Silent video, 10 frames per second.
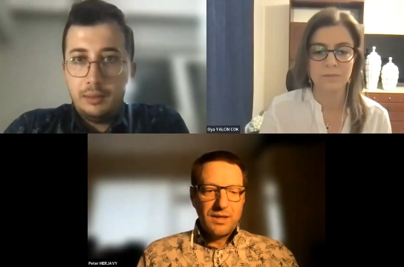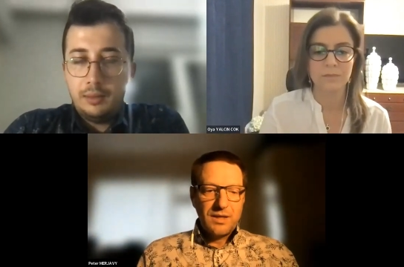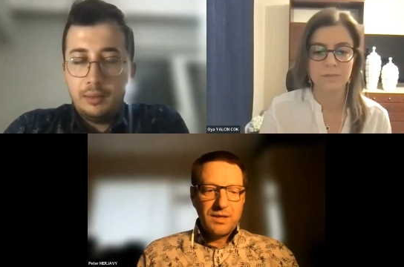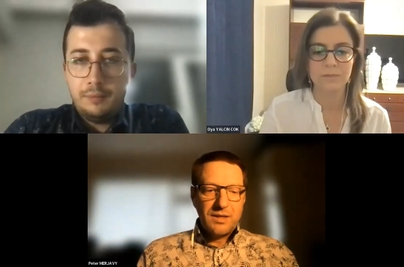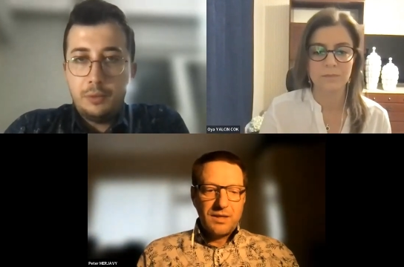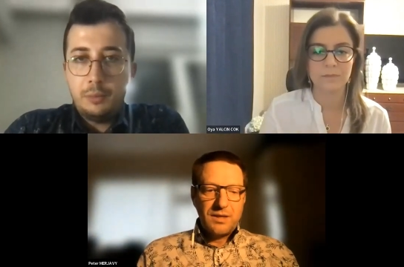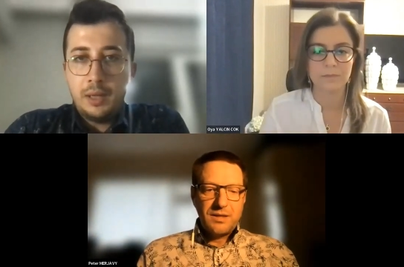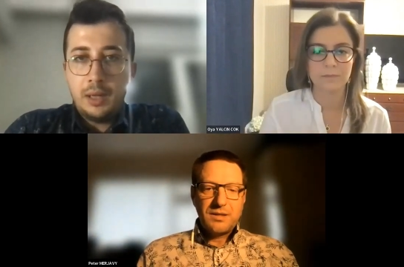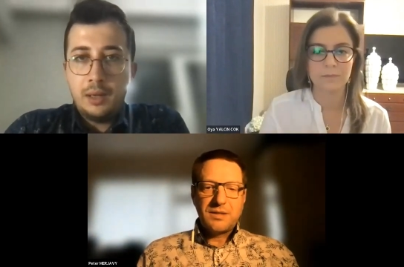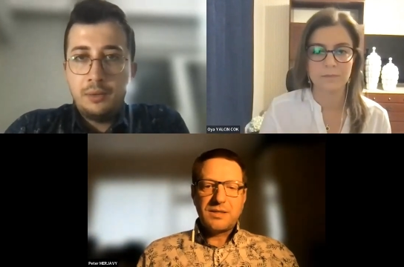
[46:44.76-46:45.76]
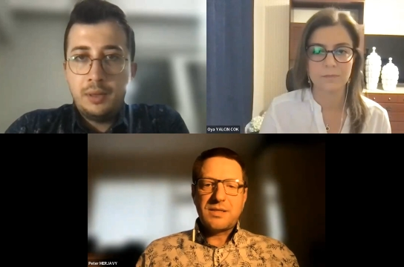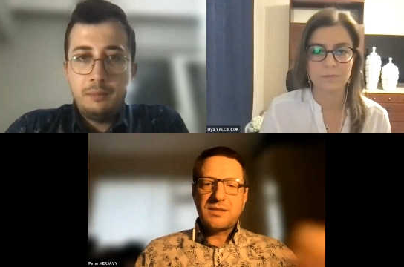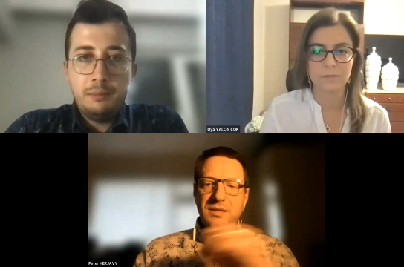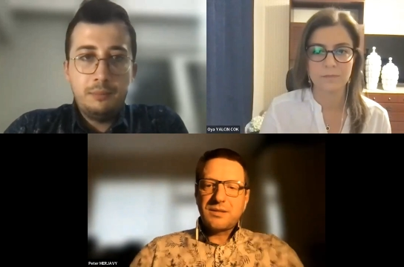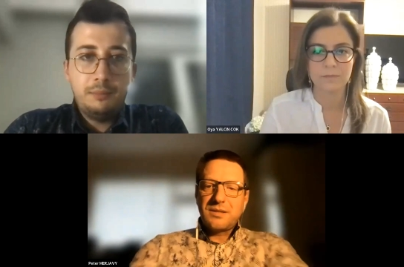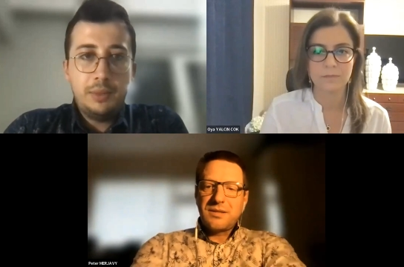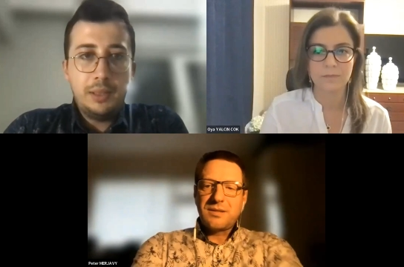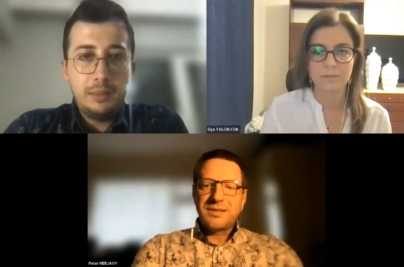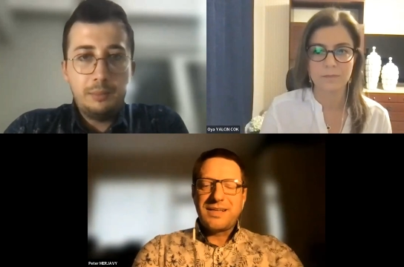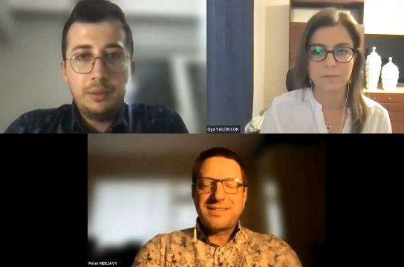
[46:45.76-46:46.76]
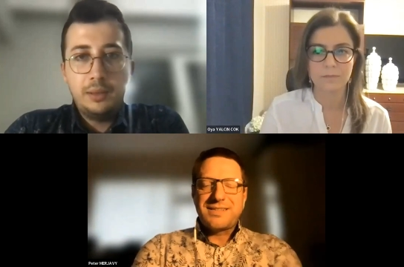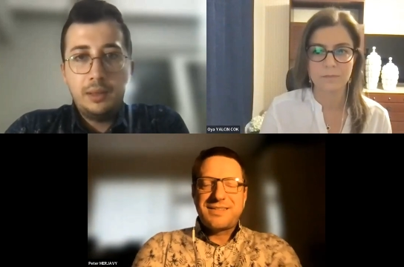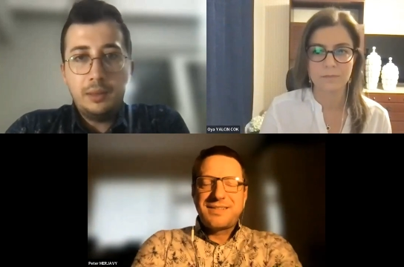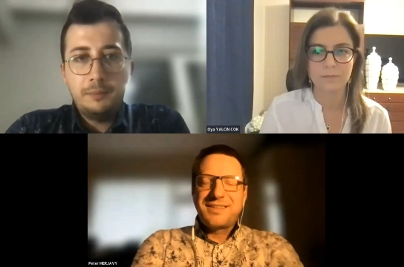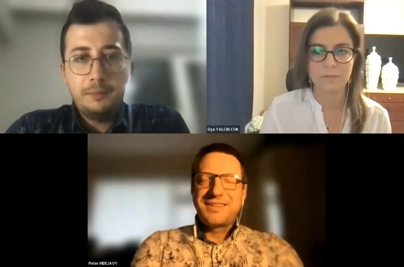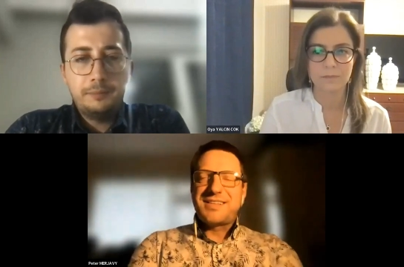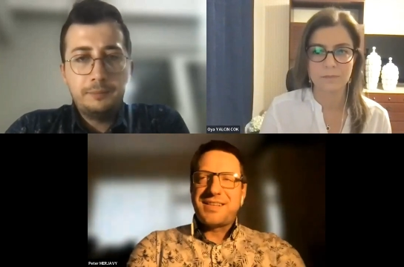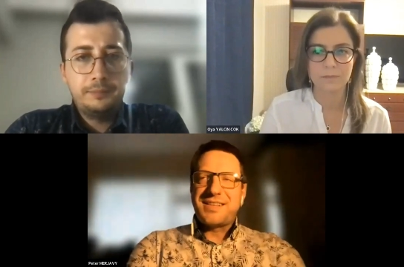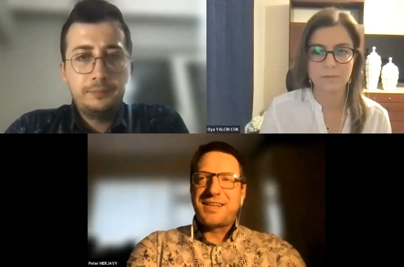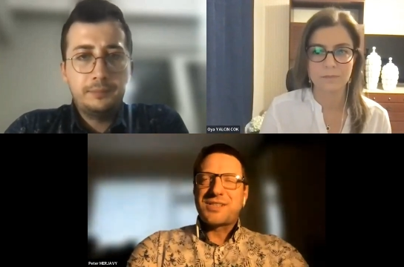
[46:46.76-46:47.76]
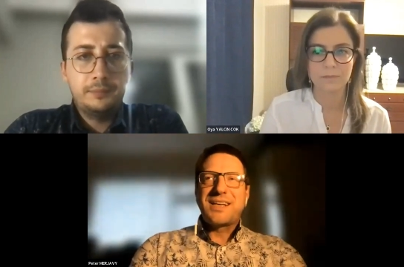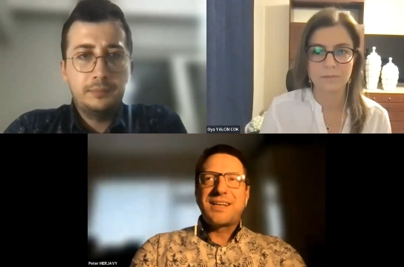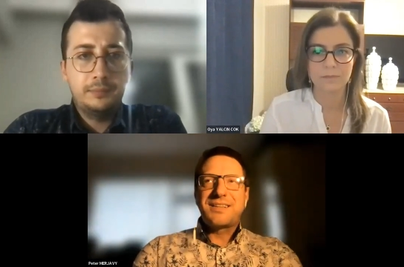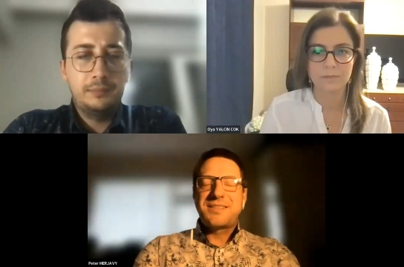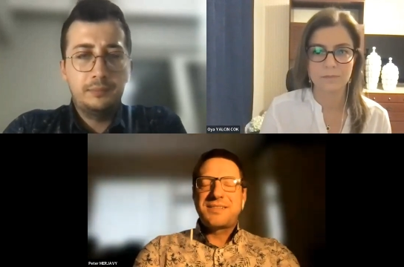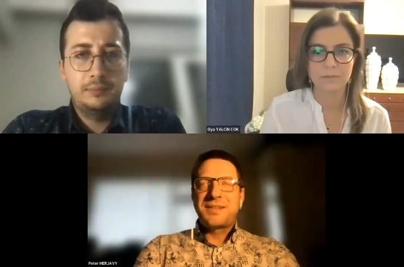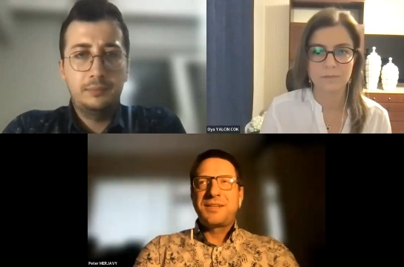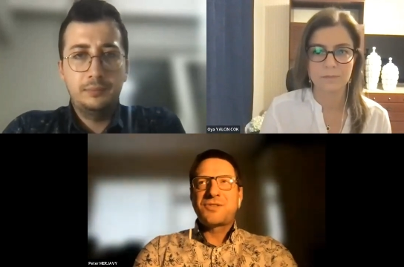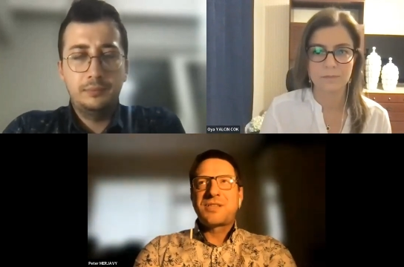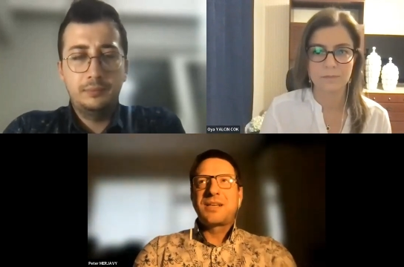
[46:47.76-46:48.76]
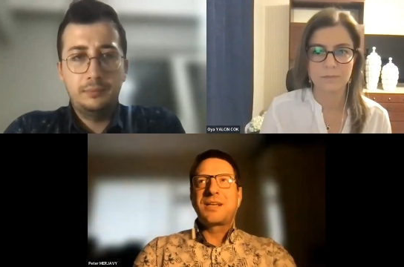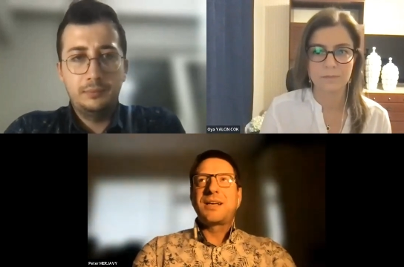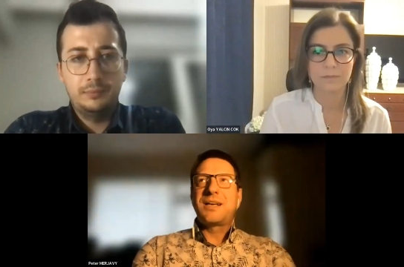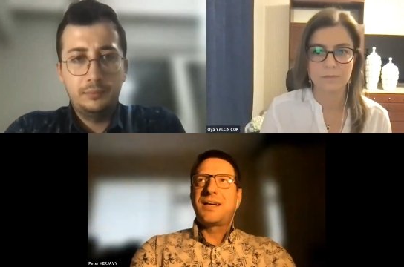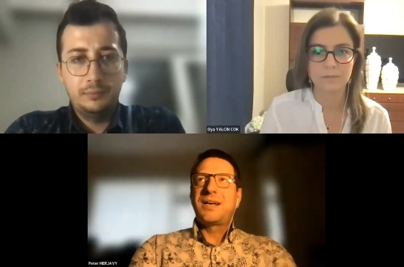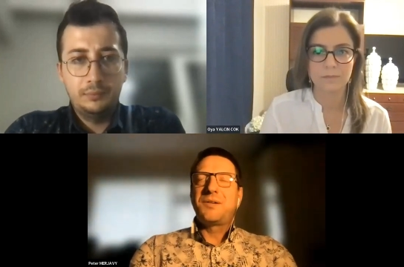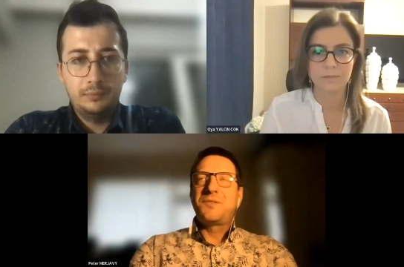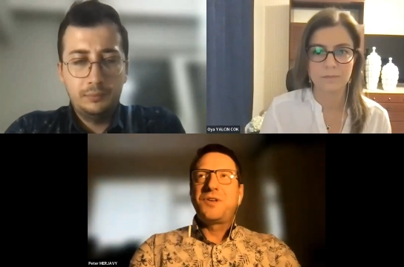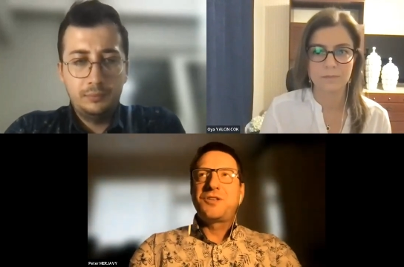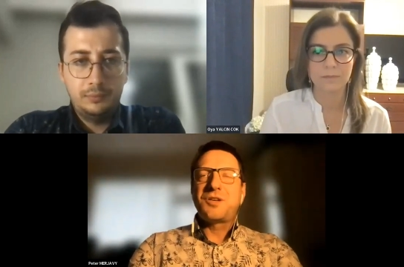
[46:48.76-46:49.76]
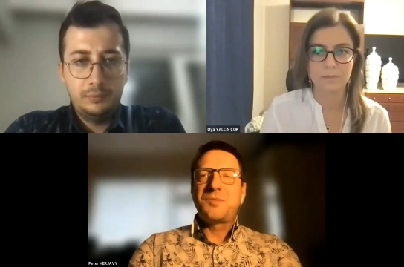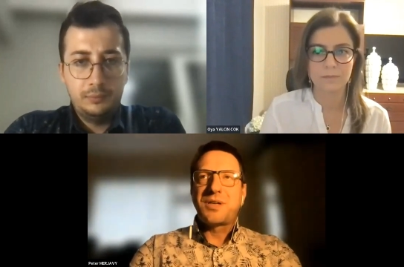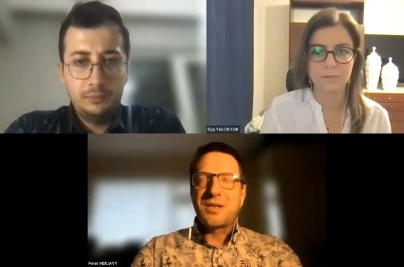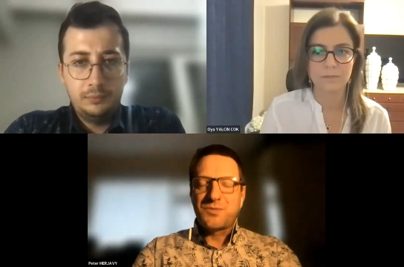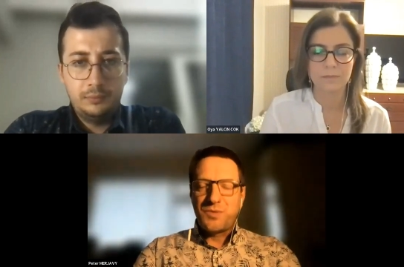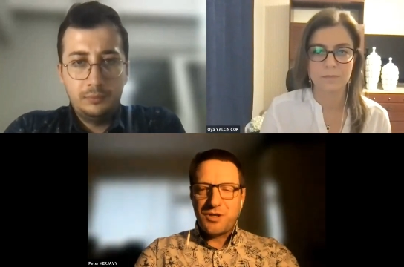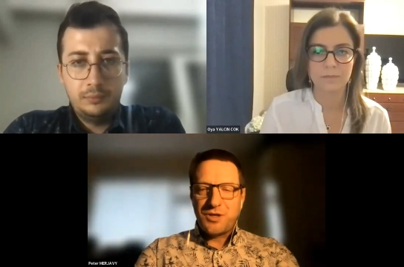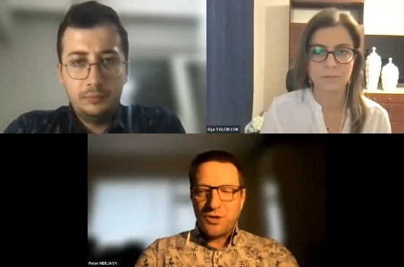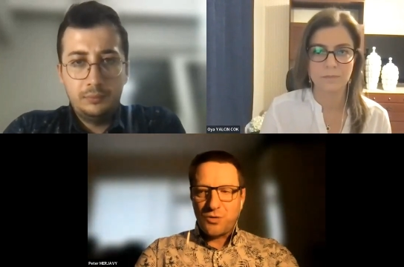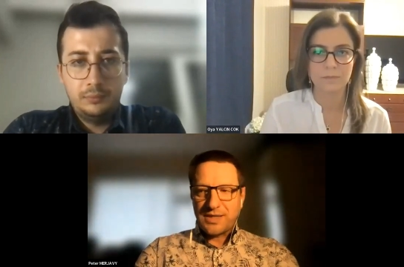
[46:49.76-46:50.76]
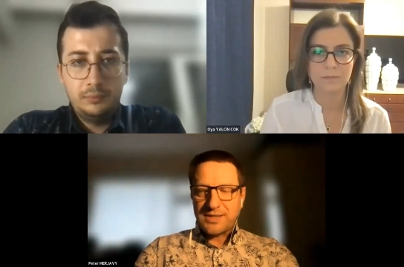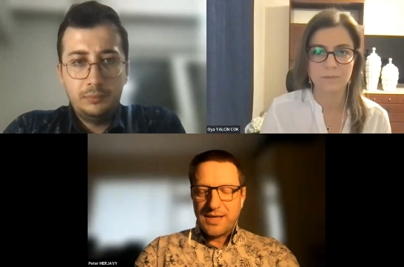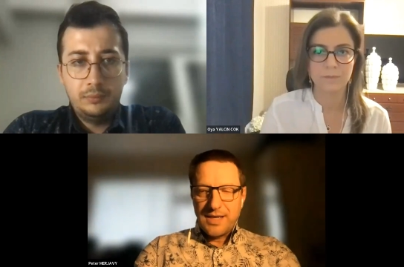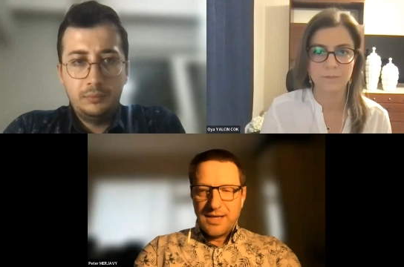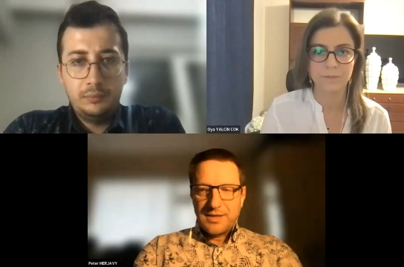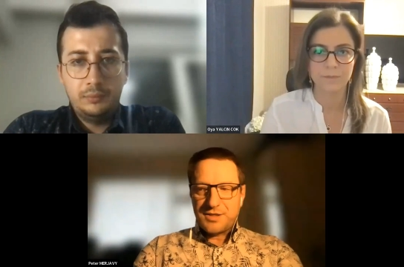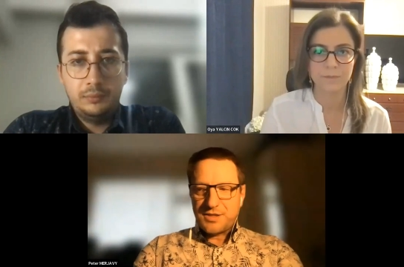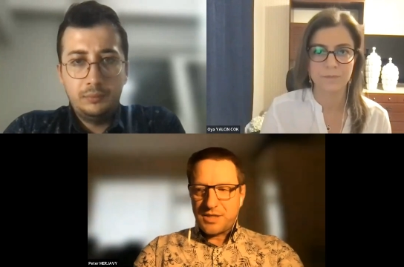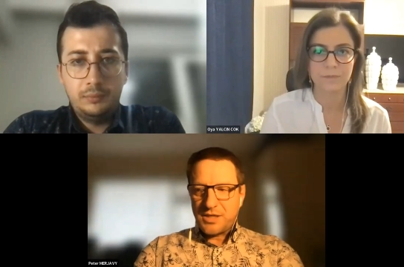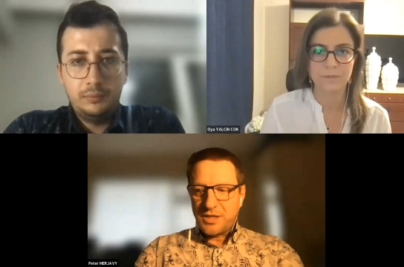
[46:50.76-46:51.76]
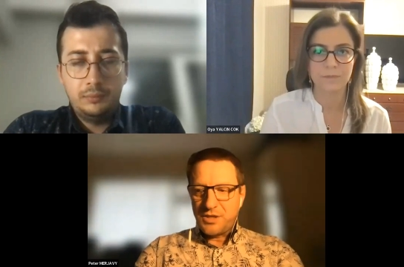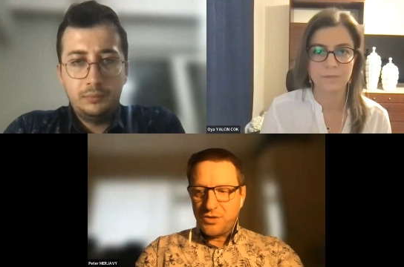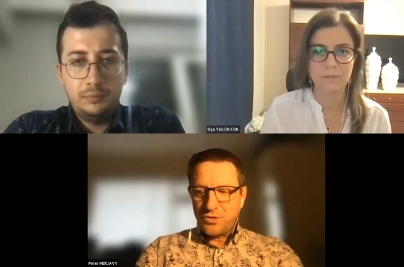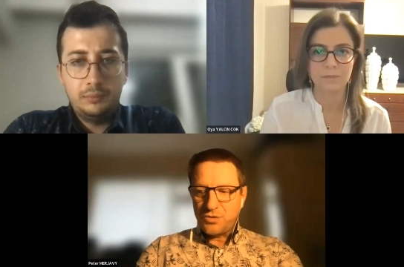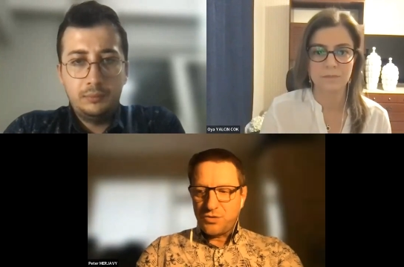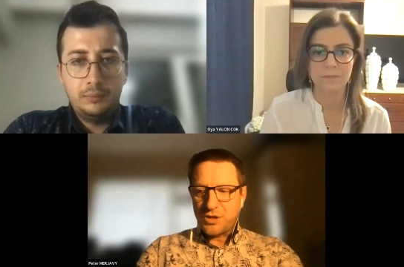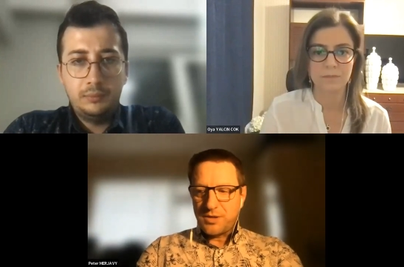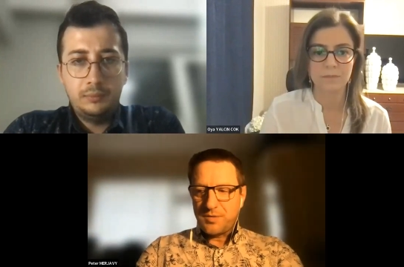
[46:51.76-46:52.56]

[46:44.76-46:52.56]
Speaker 1: Uh, uh from is, yes,
Speaker 2: this is an interesting this is an interesting uh, feature because we know that there's a huge